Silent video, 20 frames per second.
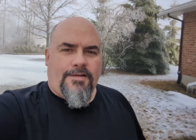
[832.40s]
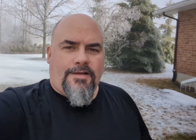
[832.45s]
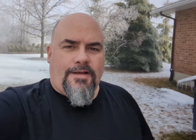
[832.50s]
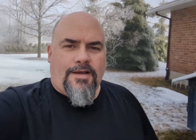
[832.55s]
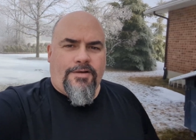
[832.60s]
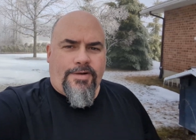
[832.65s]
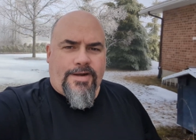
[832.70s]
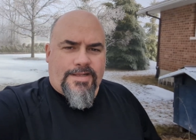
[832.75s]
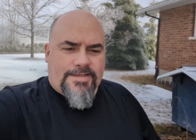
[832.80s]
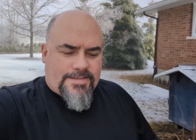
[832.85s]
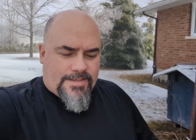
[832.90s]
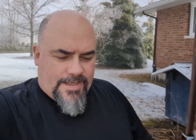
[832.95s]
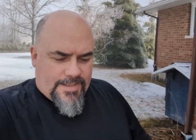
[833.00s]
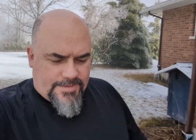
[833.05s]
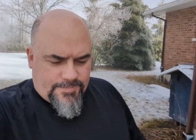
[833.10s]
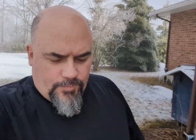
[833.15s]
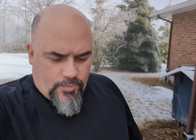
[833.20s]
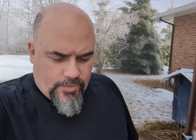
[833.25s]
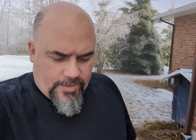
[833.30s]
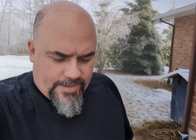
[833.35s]
All right, it's the
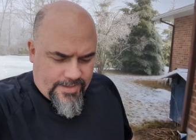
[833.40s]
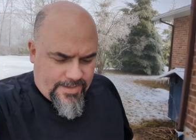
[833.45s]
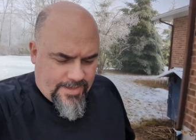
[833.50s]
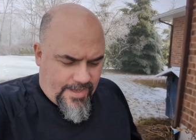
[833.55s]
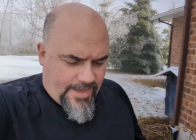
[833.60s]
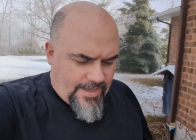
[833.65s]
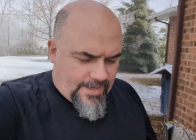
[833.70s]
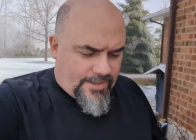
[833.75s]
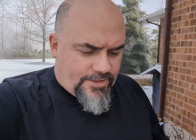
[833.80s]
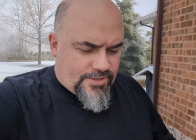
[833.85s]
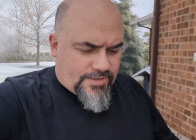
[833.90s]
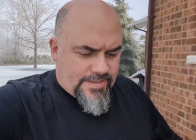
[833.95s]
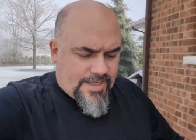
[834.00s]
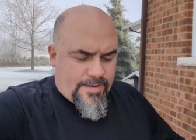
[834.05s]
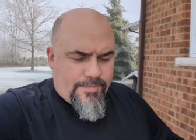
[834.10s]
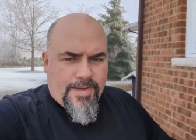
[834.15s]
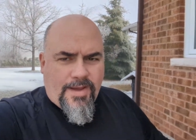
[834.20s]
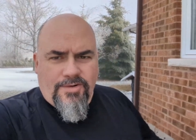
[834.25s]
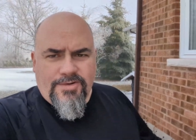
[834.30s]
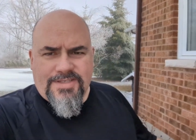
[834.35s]
next morning, and I just
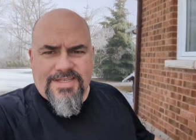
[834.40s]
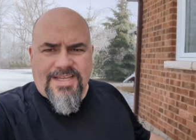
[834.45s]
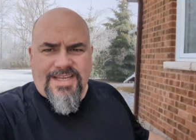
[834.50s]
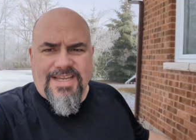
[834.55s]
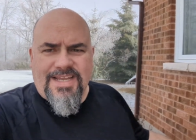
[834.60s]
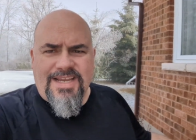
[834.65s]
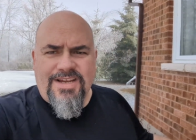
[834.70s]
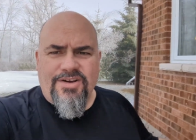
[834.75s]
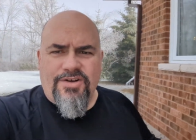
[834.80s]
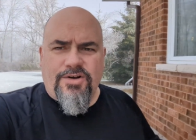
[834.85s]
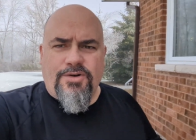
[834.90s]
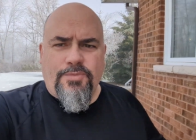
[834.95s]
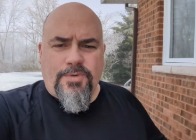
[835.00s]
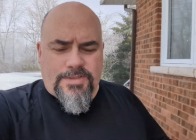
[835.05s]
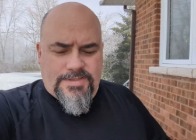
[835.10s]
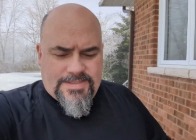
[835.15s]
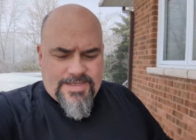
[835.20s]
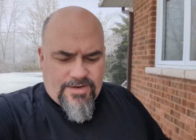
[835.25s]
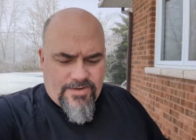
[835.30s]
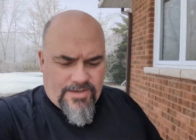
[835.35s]
came out to hear
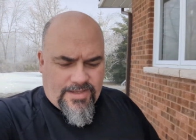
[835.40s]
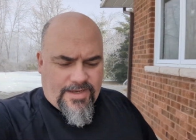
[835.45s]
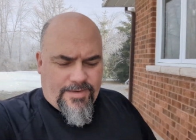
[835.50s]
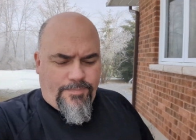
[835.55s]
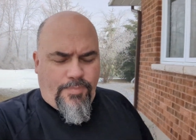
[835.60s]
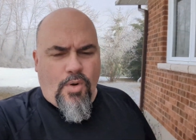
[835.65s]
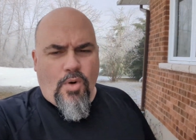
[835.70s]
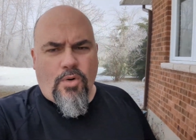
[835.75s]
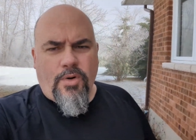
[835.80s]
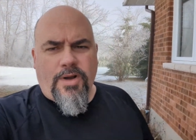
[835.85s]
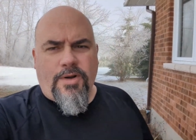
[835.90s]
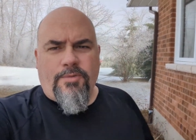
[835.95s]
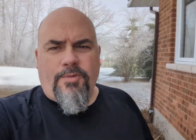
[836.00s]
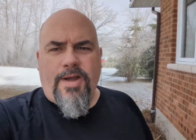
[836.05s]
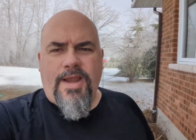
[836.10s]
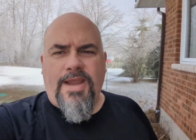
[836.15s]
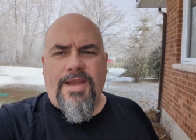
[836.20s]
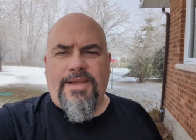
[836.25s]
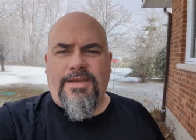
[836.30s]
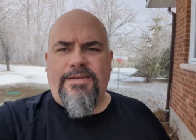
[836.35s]
what sounded like pouring
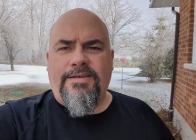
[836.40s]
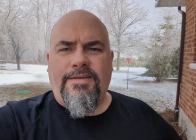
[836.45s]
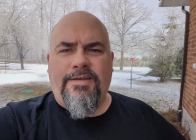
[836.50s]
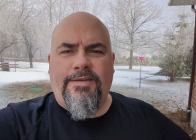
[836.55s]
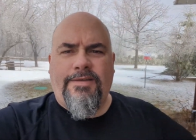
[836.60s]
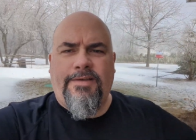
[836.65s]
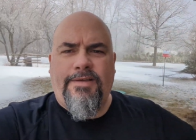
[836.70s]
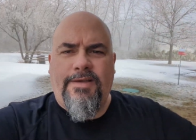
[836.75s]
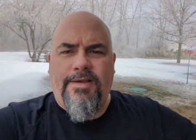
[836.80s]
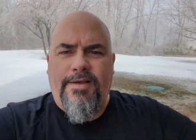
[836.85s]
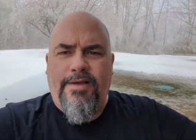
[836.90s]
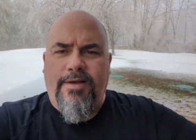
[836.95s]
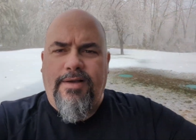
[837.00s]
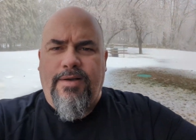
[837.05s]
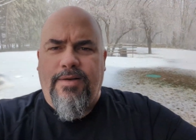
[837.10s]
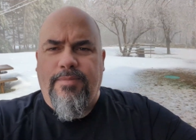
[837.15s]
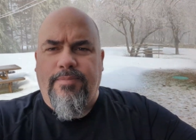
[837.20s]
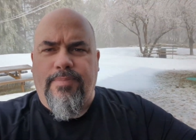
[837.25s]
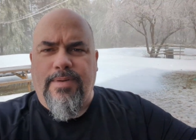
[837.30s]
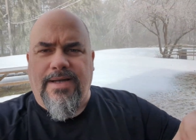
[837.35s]
rain,
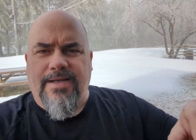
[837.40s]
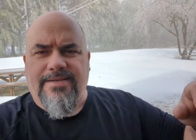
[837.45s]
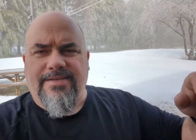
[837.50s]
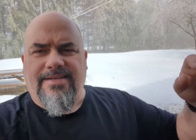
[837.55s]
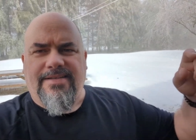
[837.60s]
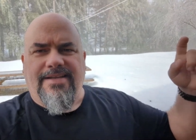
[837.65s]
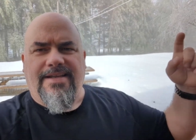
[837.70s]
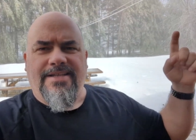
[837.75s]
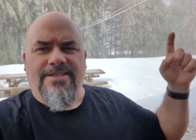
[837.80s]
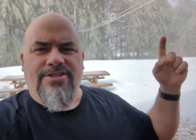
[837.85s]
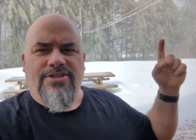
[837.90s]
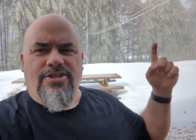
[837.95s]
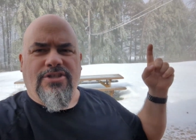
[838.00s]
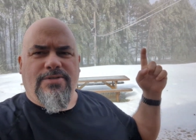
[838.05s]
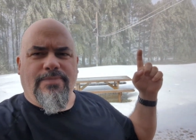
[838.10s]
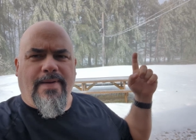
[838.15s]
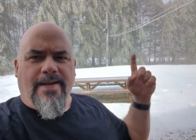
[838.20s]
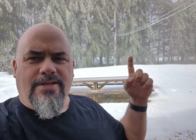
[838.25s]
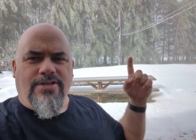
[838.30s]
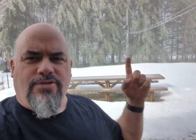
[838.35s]
but it's
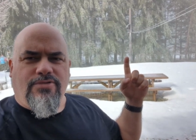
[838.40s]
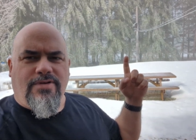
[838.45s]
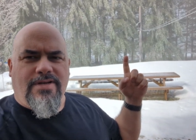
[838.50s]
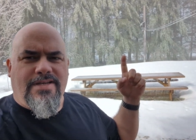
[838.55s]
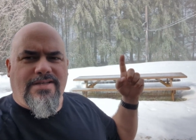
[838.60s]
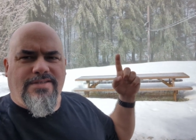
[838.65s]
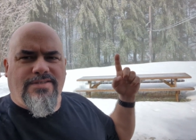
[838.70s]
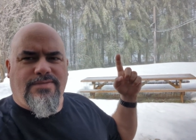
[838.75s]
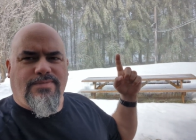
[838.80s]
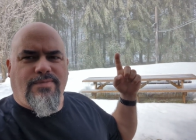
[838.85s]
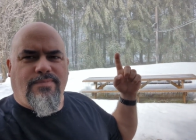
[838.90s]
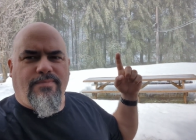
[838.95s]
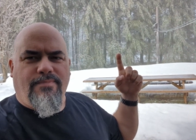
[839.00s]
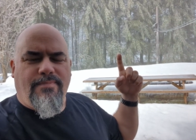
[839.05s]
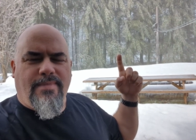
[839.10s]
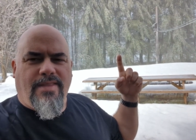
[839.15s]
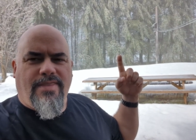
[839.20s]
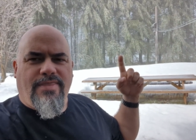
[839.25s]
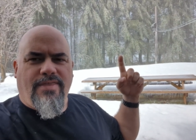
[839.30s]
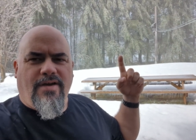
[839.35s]
just my trees
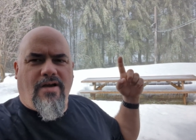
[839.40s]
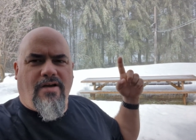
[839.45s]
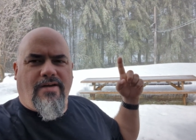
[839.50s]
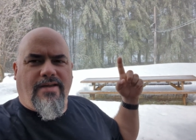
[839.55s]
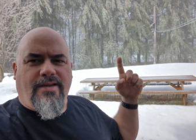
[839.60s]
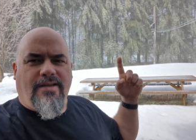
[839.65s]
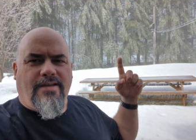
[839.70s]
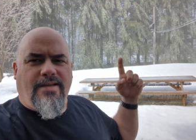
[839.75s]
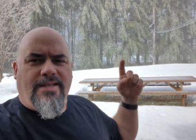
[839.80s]
thawing.